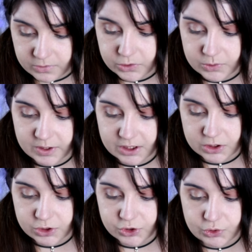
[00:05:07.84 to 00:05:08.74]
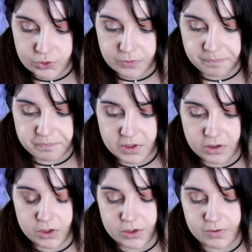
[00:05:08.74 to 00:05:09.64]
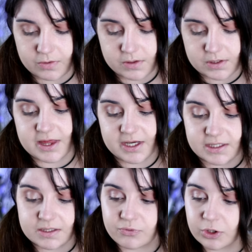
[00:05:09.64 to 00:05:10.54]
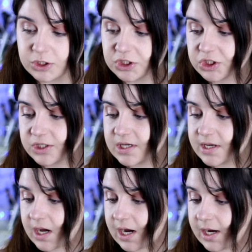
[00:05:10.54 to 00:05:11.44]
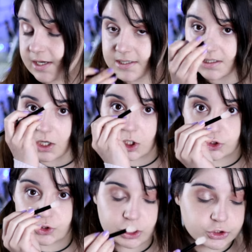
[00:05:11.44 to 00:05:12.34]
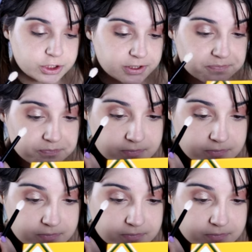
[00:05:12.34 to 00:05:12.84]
I'm going to use this brush, the Eyes 200,